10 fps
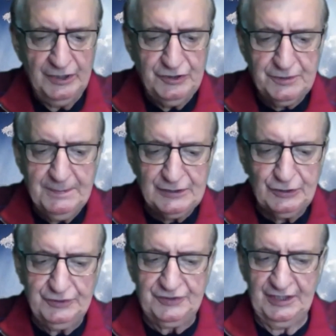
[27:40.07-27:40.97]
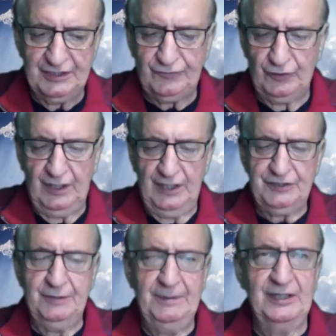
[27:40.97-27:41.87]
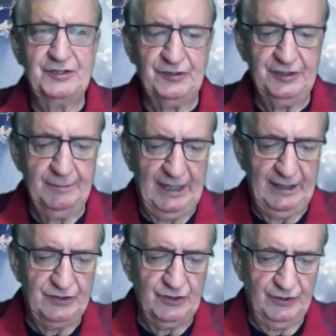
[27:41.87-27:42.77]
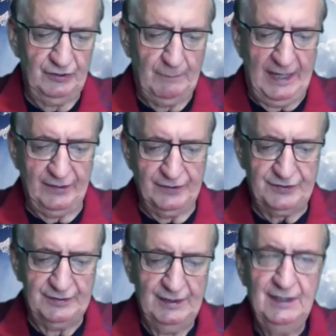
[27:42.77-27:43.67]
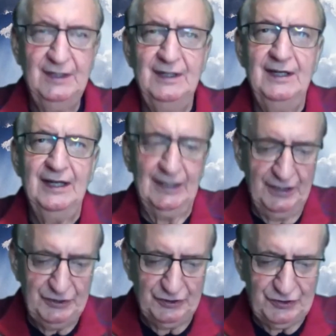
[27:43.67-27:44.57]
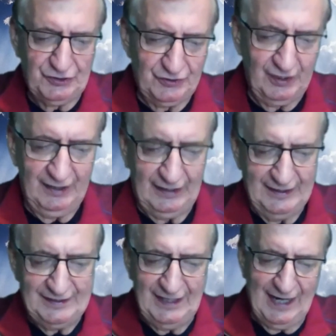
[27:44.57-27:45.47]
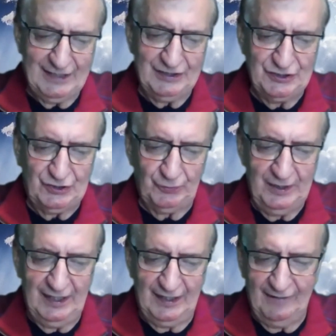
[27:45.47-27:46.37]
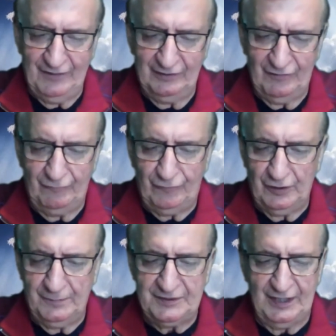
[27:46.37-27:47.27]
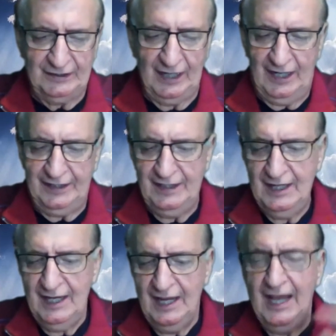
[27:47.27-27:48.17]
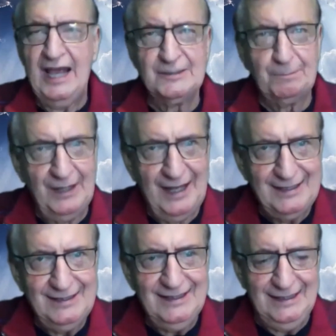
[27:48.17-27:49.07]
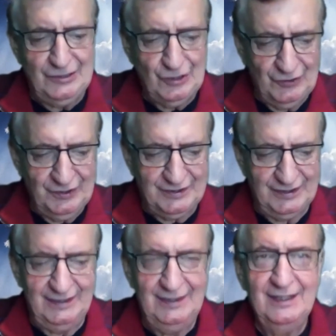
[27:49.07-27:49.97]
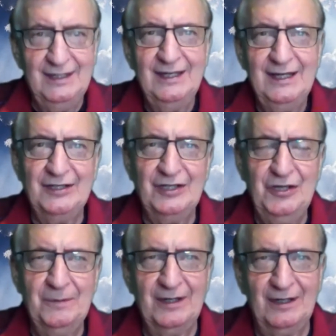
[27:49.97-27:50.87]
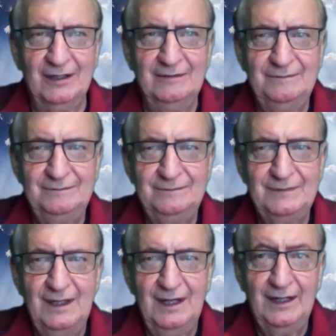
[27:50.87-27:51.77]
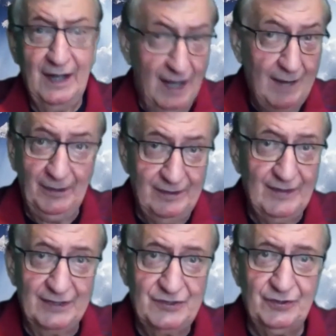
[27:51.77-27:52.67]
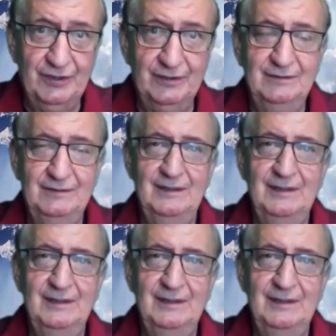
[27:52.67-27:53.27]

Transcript: It just makes good sense for us to be concerned about eternal matters. Ecclesiastes 3:11 affirms that God has planted eternity in the human heart. Now, I believe that's true.